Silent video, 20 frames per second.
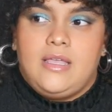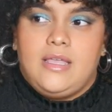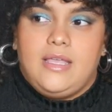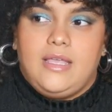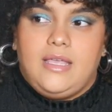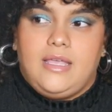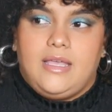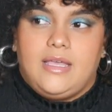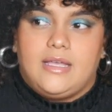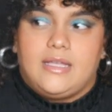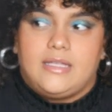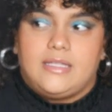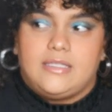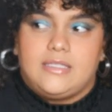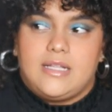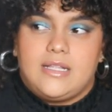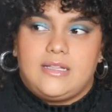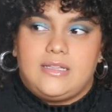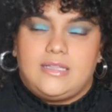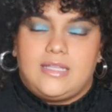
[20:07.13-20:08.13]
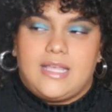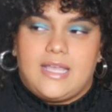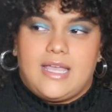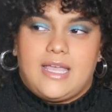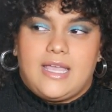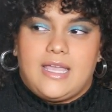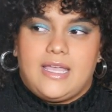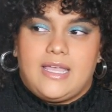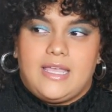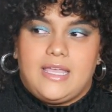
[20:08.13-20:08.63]
and
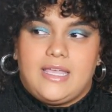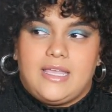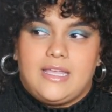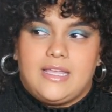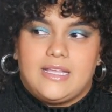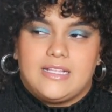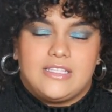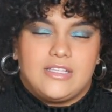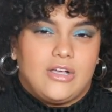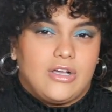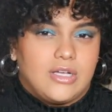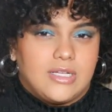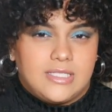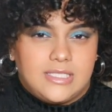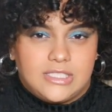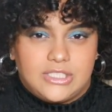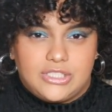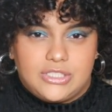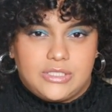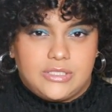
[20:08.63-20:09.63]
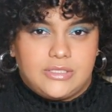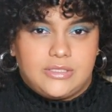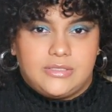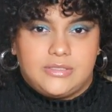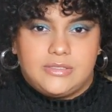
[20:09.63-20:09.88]
it's all conditional.